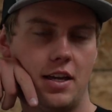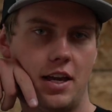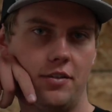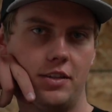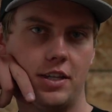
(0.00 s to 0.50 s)

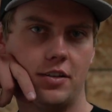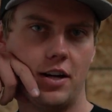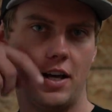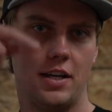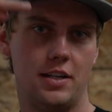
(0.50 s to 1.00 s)
everything
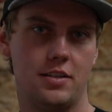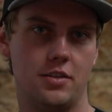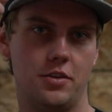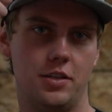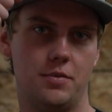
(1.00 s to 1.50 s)
right, he
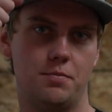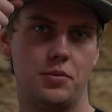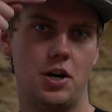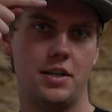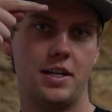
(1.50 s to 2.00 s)
slowly
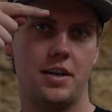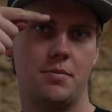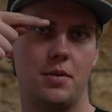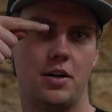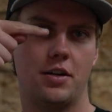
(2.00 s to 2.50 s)
brought down a
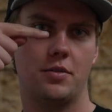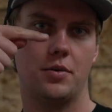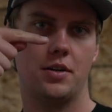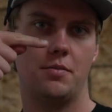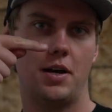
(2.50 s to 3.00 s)
marker to
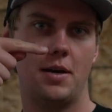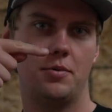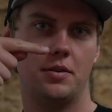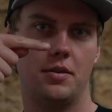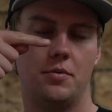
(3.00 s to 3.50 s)
where the
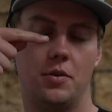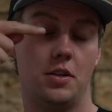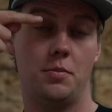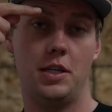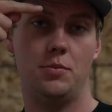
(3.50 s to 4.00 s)
pipe would, where
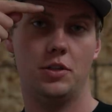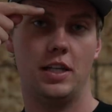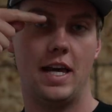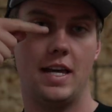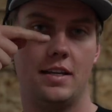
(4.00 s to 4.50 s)
the peep would
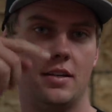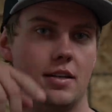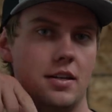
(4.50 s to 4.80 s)
land.